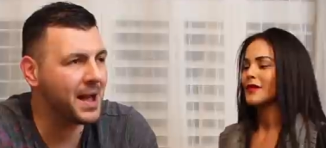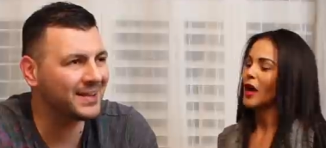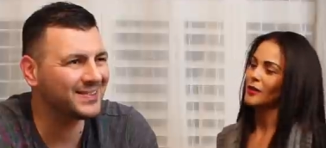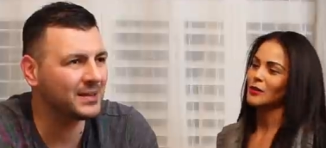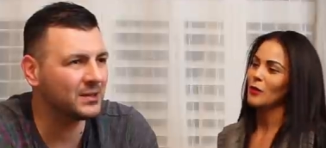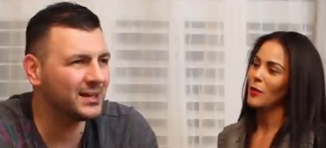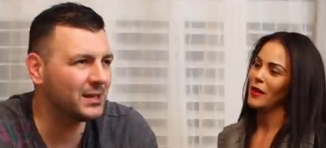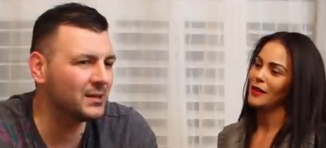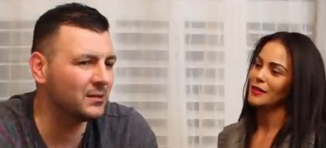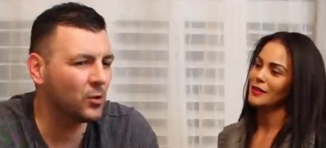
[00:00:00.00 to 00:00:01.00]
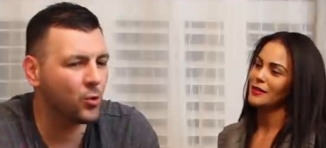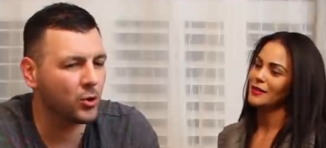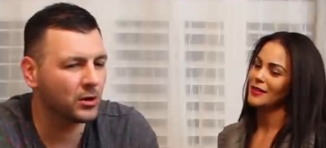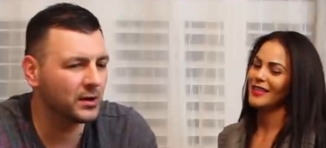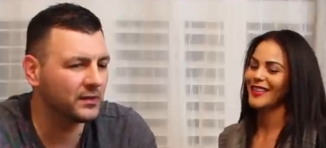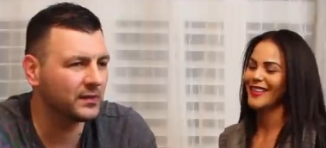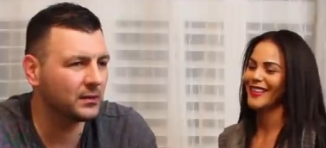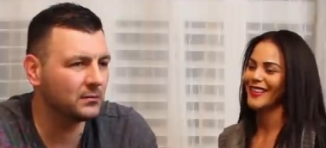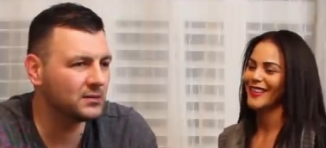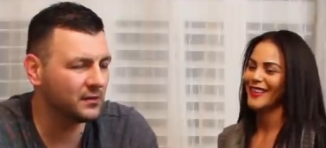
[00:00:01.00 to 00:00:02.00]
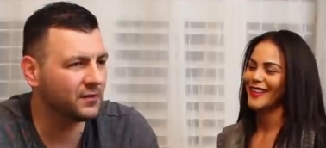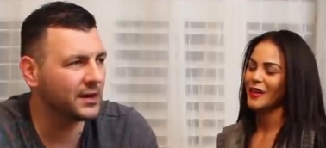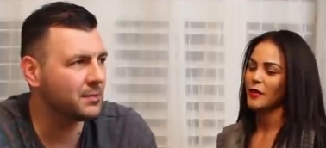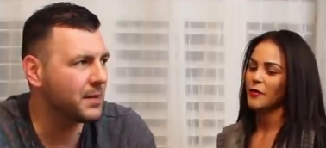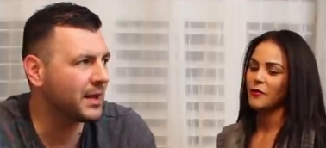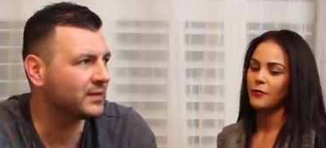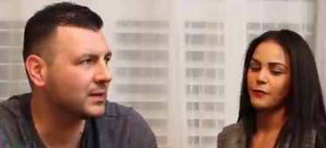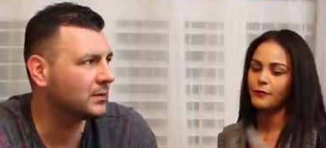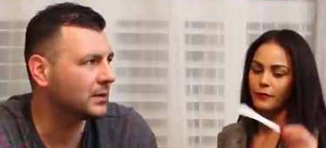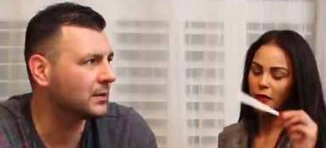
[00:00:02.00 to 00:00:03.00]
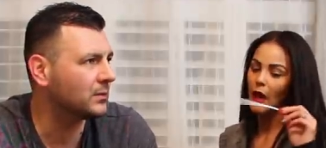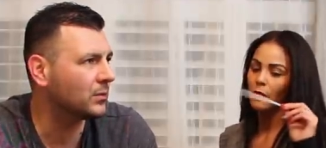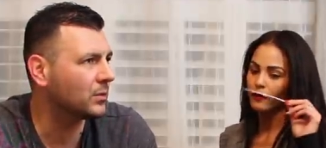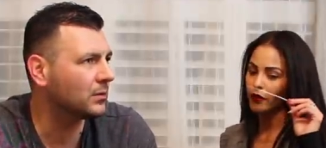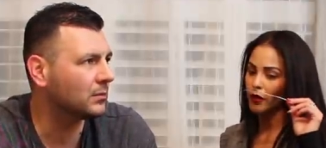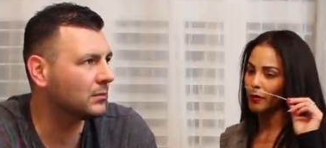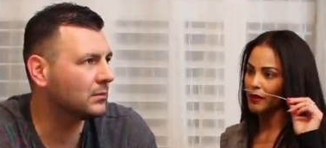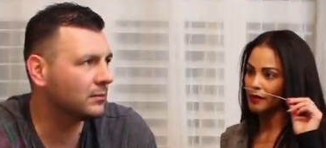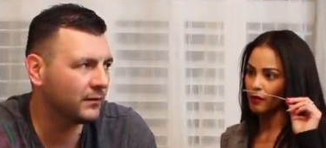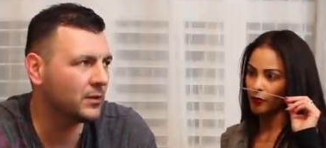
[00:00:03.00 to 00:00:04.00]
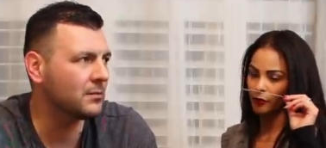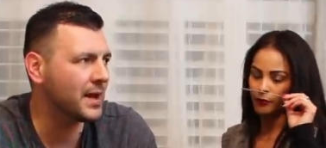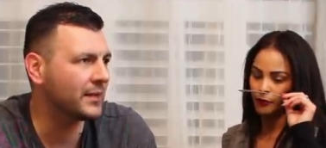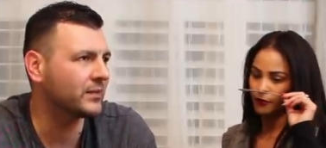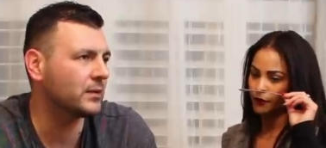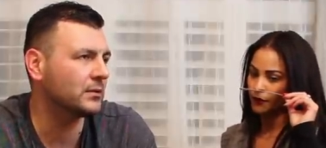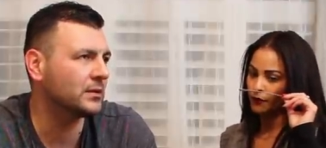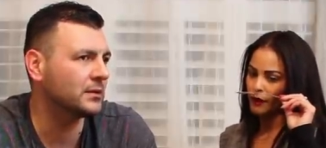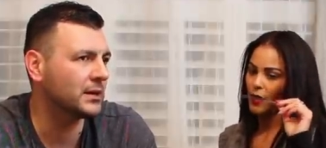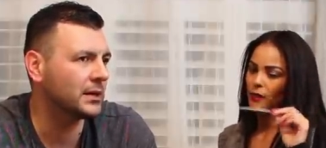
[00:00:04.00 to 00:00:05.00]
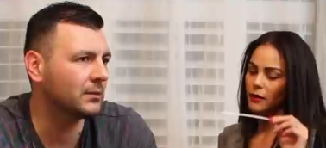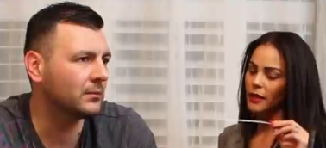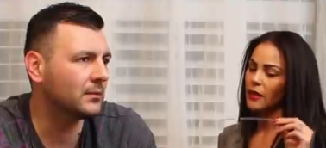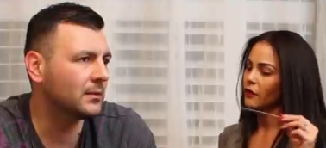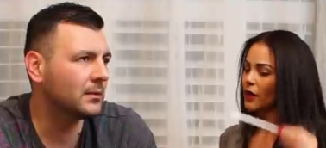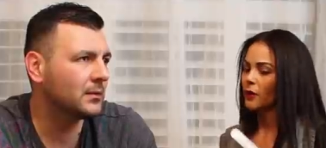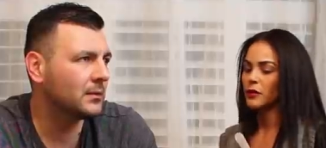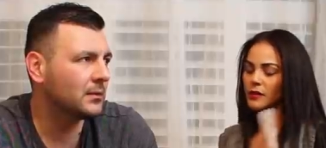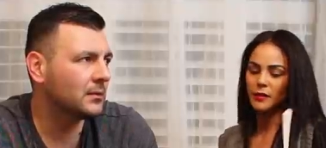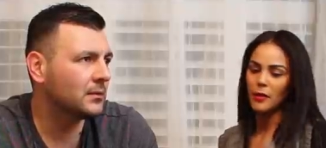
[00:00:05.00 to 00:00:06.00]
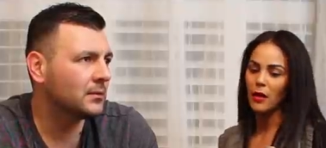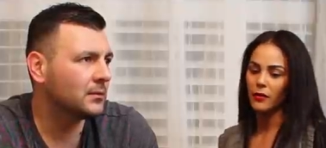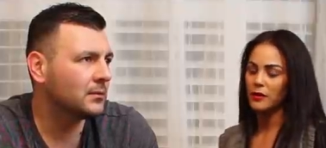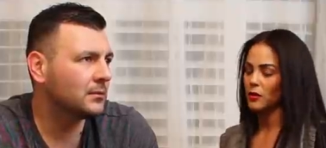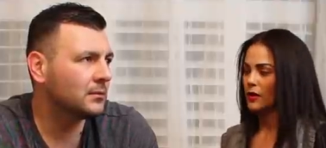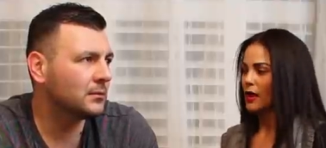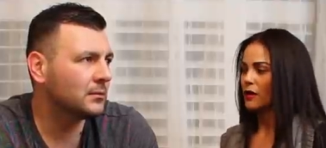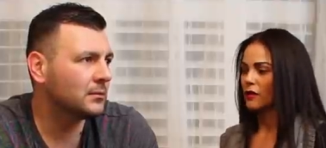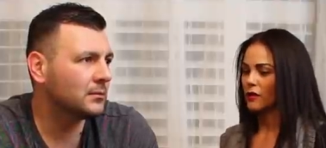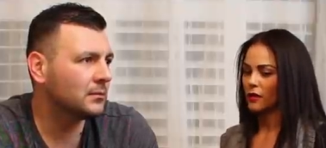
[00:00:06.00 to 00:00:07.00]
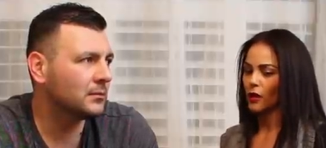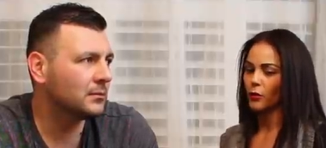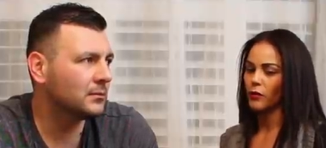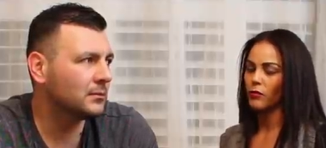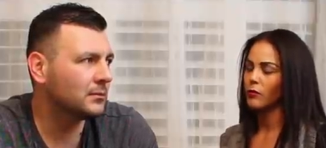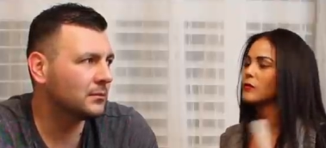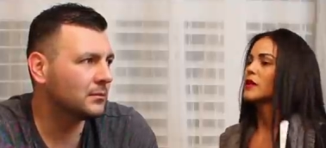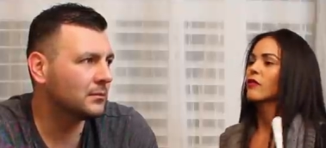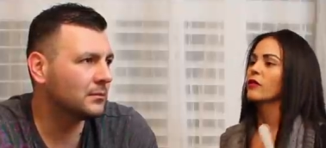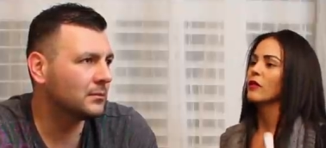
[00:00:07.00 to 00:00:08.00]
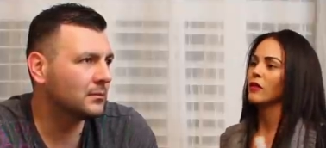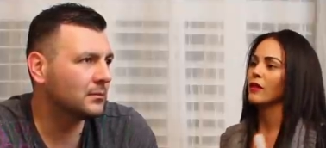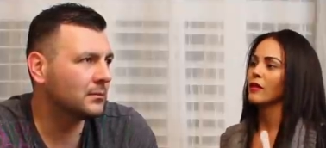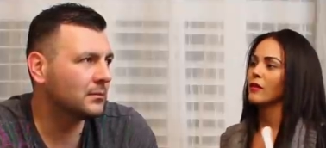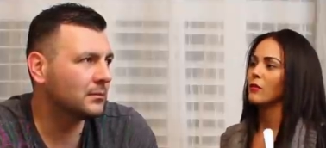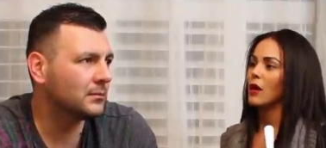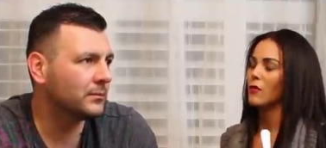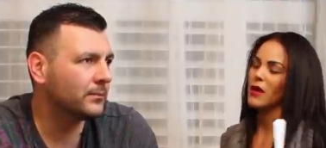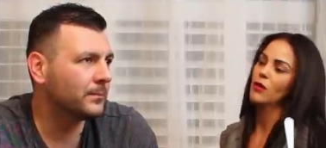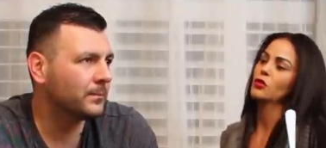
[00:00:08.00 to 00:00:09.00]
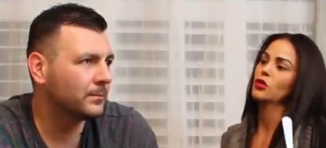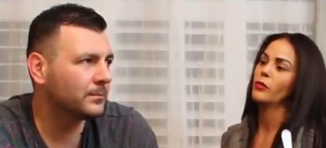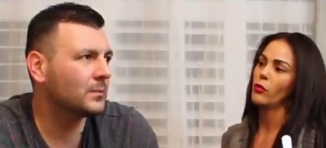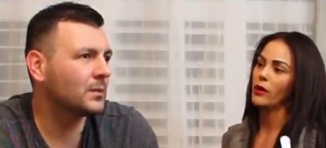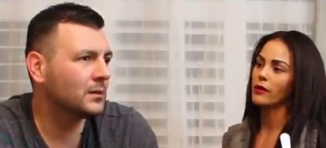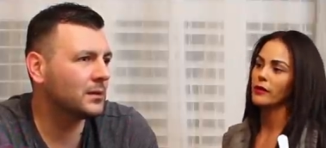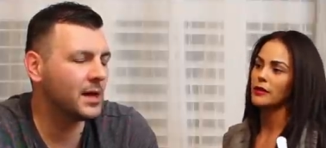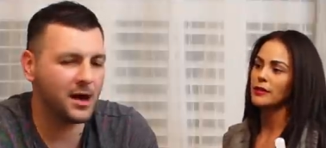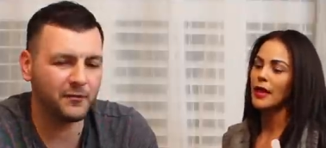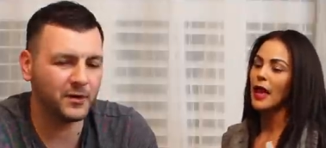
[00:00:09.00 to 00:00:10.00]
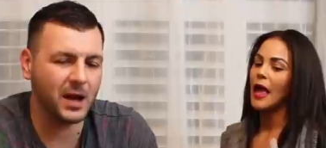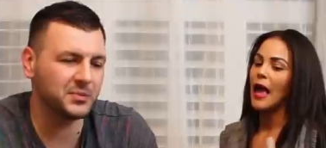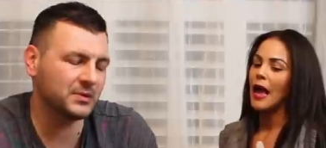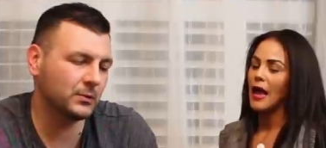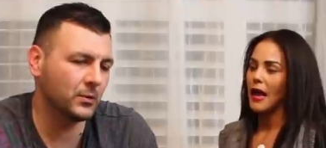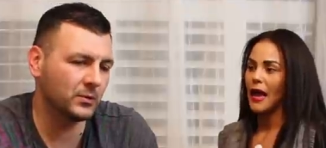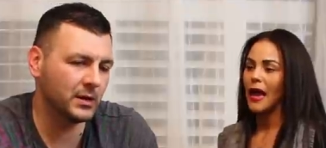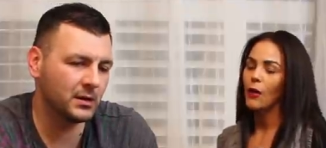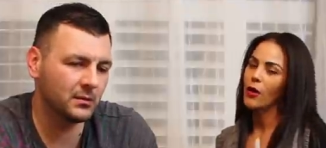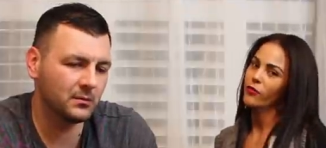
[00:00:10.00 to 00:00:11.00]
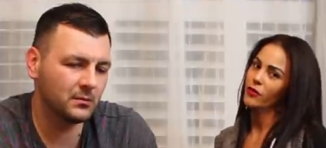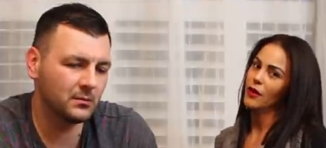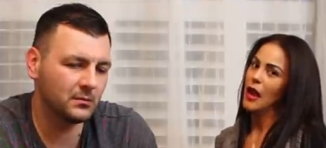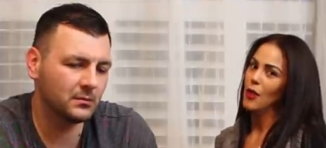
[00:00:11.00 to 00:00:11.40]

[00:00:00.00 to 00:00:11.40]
Speaker 1: masculine or is it do you find it masculine yeah or very masculine very masculine yeah leading? like
Speaker 2: if i were to smell this on anything i would definitely think a male should be wearing this yeah
Speaker 1: for, absolutely however